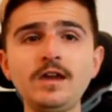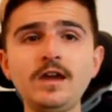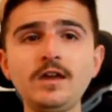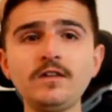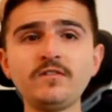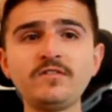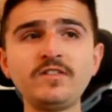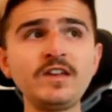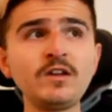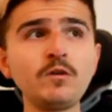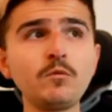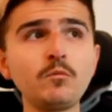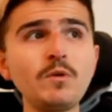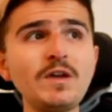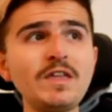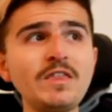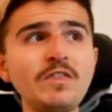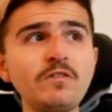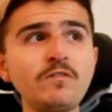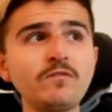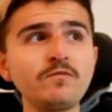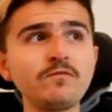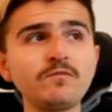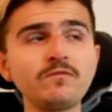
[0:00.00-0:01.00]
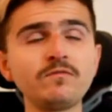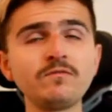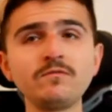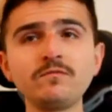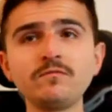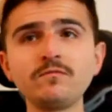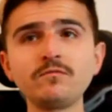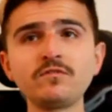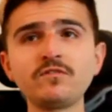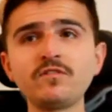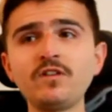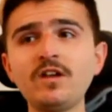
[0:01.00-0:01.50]
seeing a win
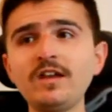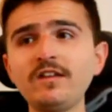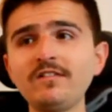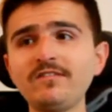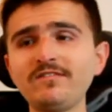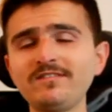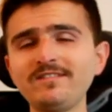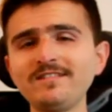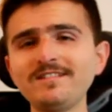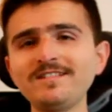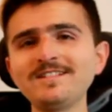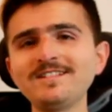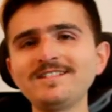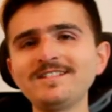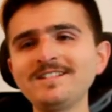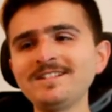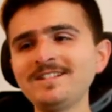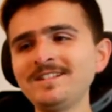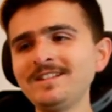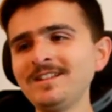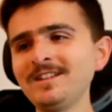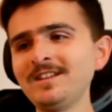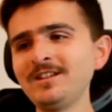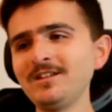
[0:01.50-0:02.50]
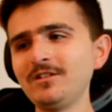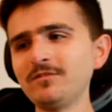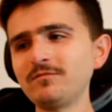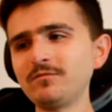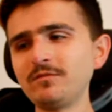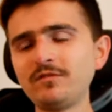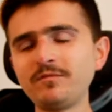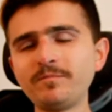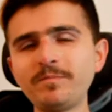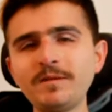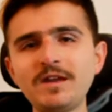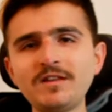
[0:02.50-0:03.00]
was nice. Because with
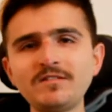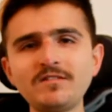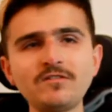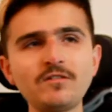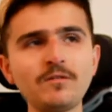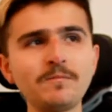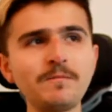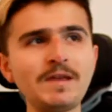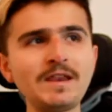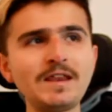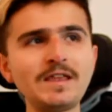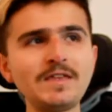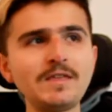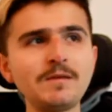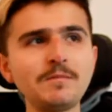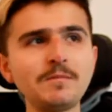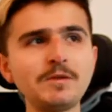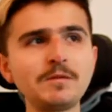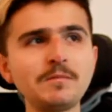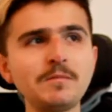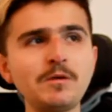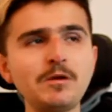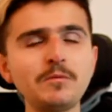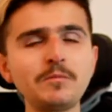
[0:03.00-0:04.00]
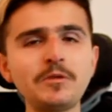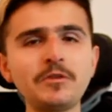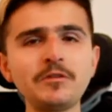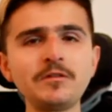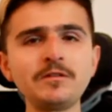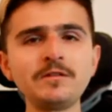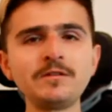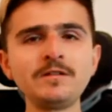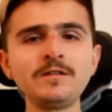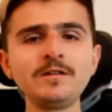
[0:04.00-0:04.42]
Spurs, there's not many of them at the moment.